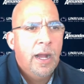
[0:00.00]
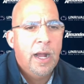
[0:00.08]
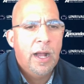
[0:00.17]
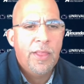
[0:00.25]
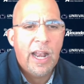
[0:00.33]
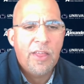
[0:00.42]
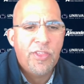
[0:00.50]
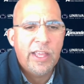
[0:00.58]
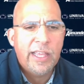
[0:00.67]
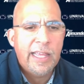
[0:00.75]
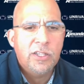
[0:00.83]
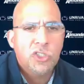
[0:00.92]
that I
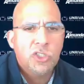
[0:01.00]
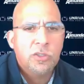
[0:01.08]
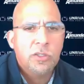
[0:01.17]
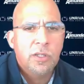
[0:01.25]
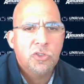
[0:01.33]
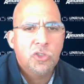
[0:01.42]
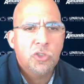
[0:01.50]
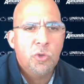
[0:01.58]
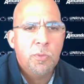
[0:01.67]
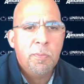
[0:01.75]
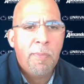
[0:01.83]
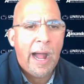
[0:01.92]
think he's
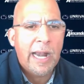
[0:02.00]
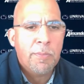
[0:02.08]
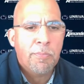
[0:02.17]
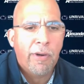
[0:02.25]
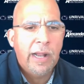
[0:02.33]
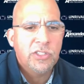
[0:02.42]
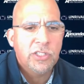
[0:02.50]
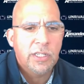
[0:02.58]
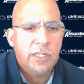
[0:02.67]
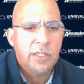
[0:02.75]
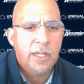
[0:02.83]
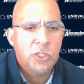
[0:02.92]
student body
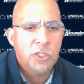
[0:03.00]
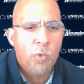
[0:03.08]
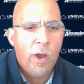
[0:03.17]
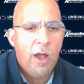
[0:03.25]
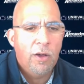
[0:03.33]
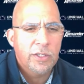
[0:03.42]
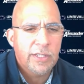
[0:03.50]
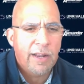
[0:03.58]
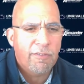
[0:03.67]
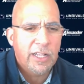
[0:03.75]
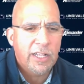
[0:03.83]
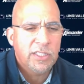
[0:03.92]
president as well. Is
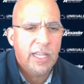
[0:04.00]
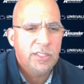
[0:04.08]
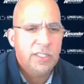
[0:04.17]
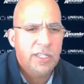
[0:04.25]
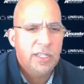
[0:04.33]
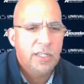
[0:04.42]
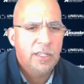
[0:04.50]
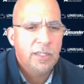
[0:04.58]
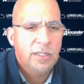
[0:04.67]
that right, Stacy?